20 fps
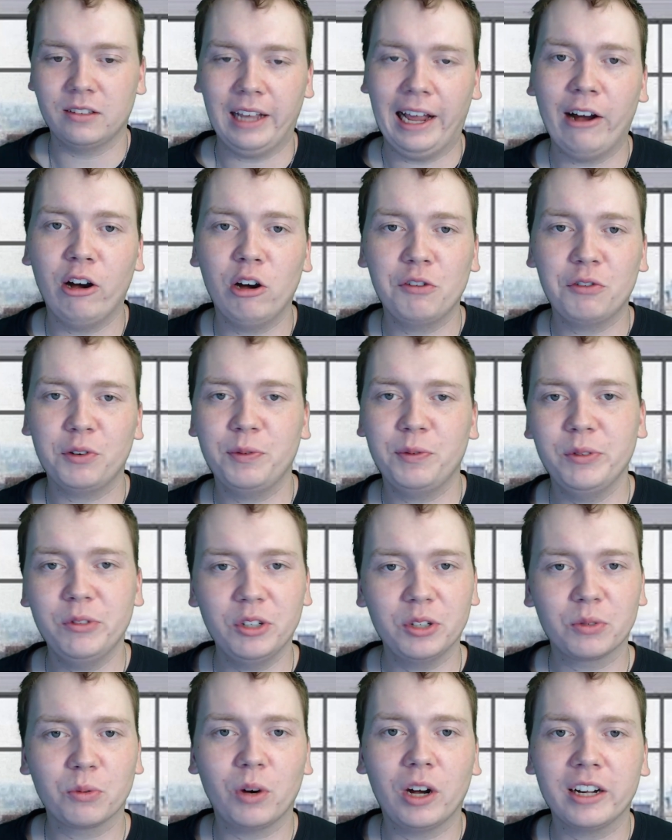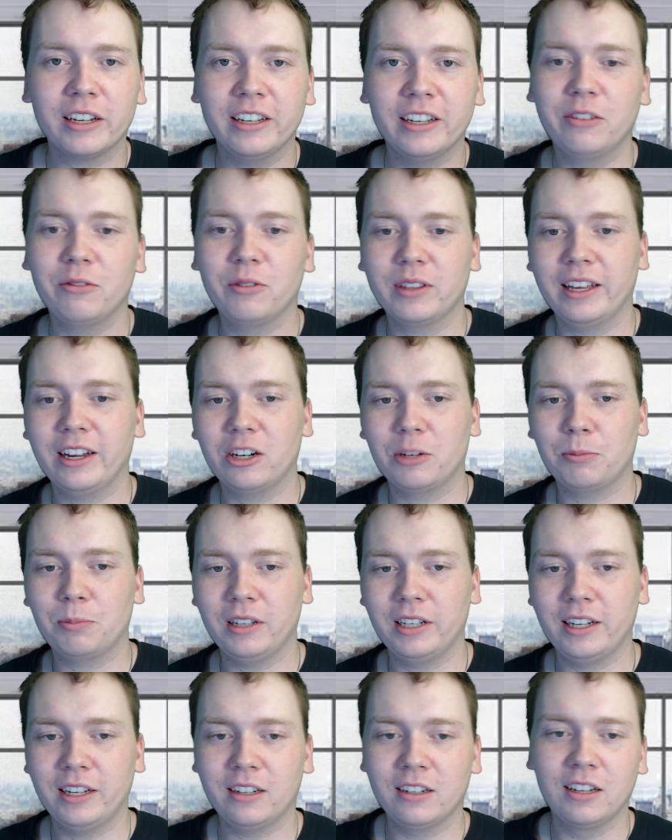However, if you just walk in without a
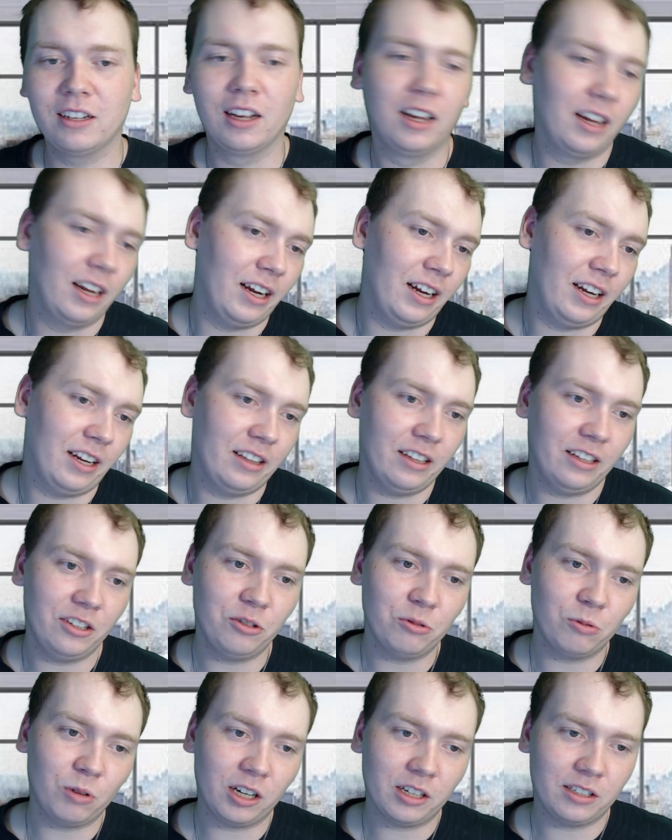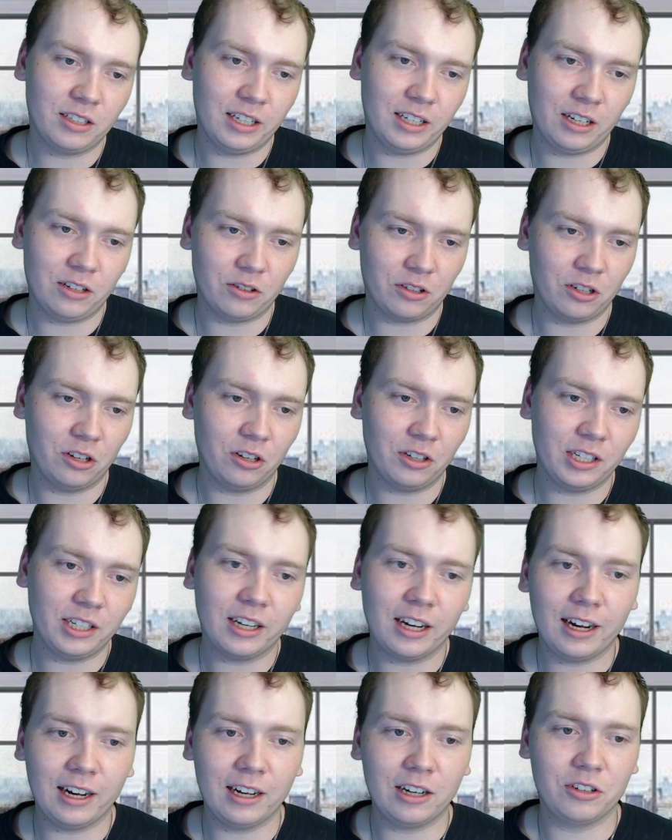plan, and then you walk down the cookie
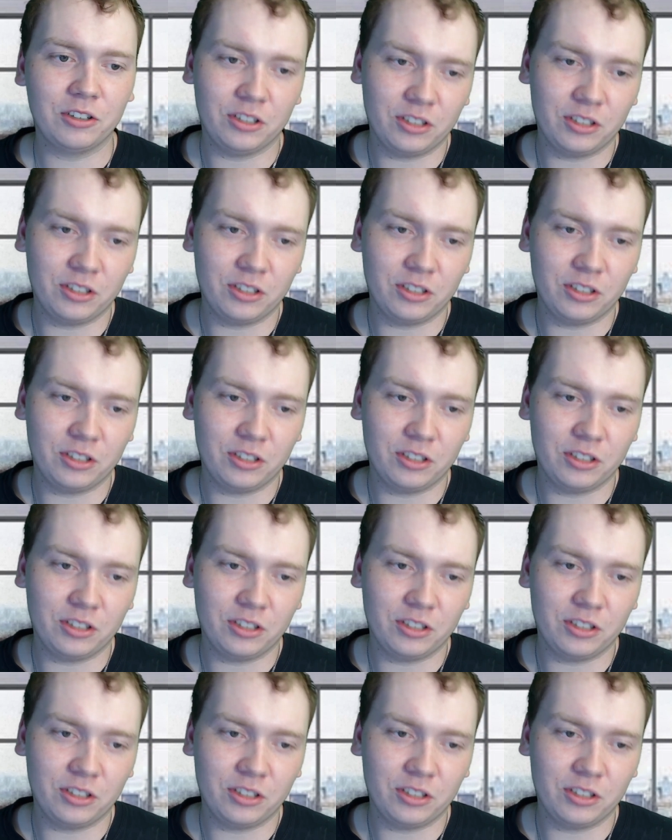aisle and you